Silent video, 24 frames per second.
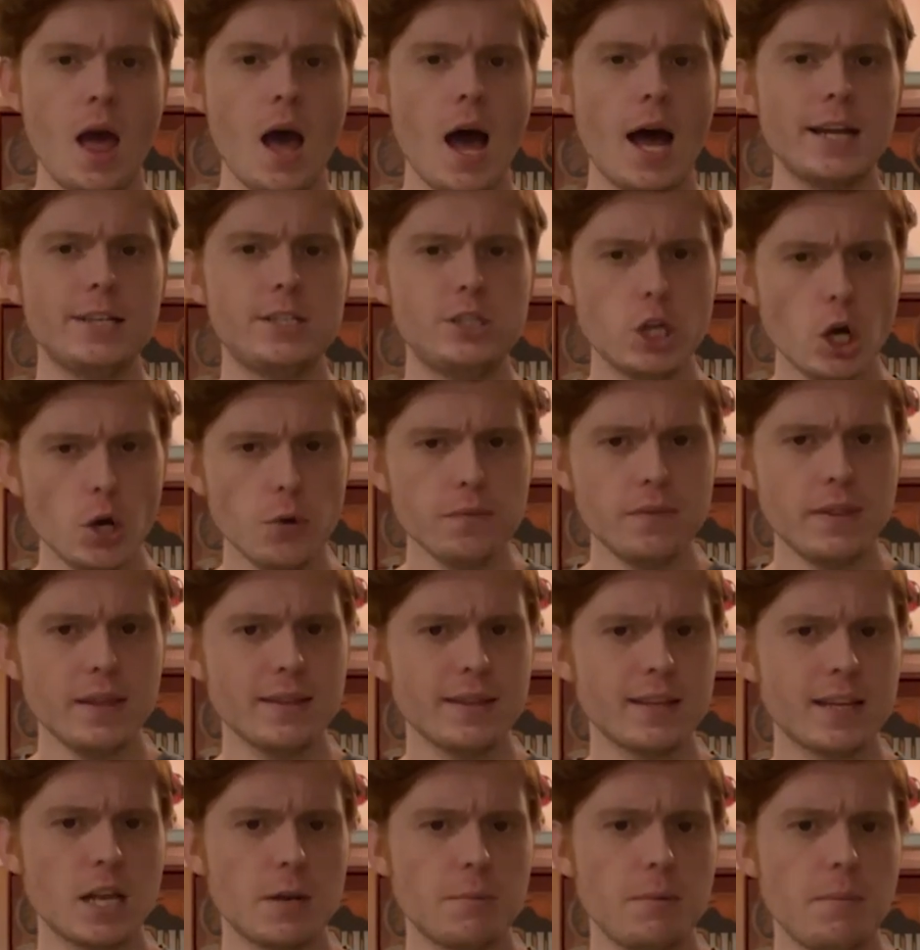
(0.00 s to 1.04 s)
I don't think
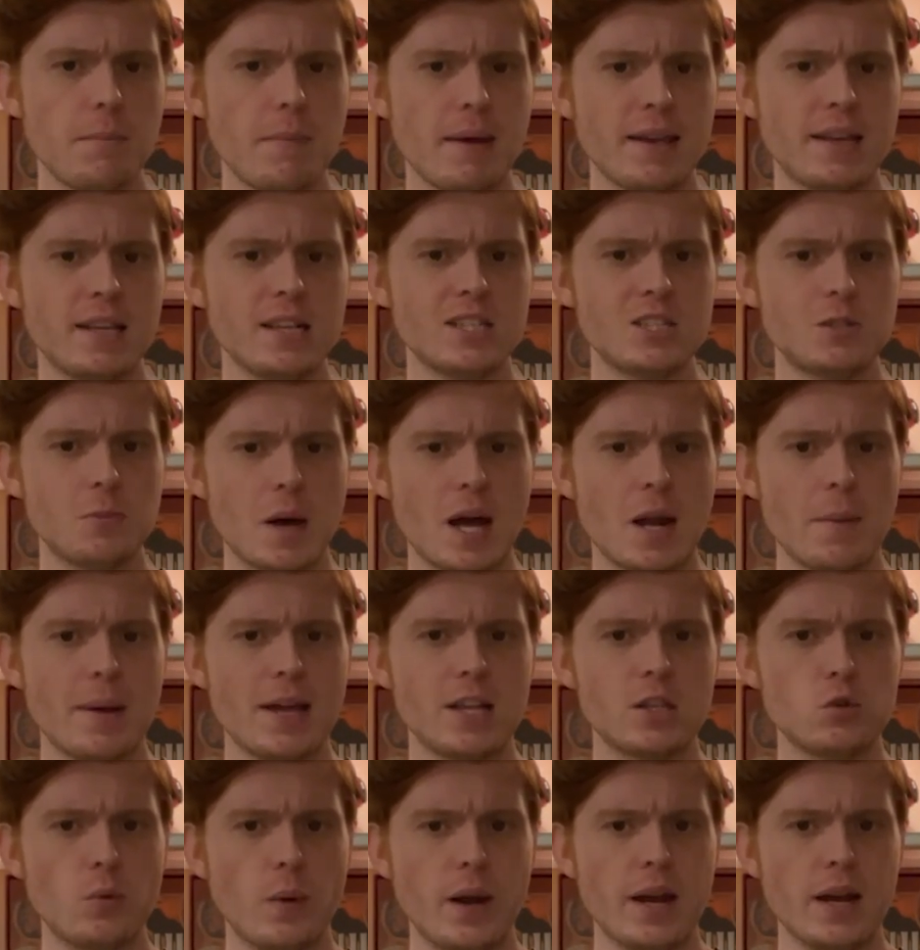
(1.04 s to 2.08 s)
they're going to be making
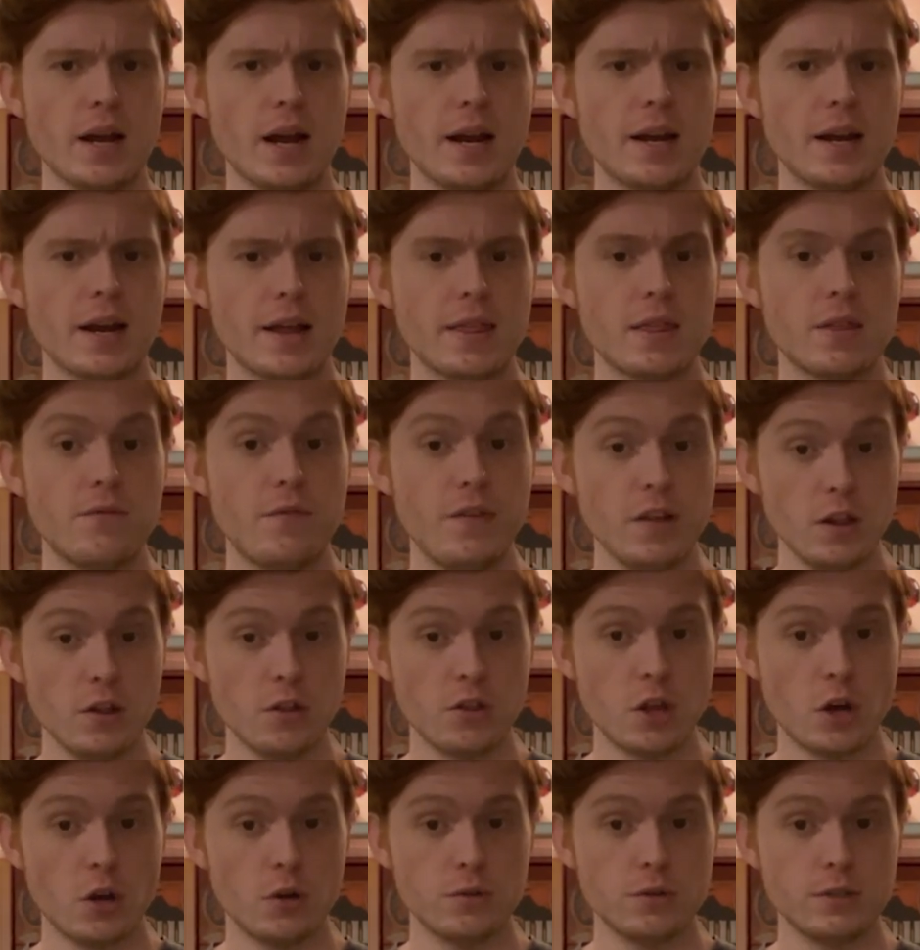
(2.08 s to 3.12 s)
Spider-Man 2099 the villain though,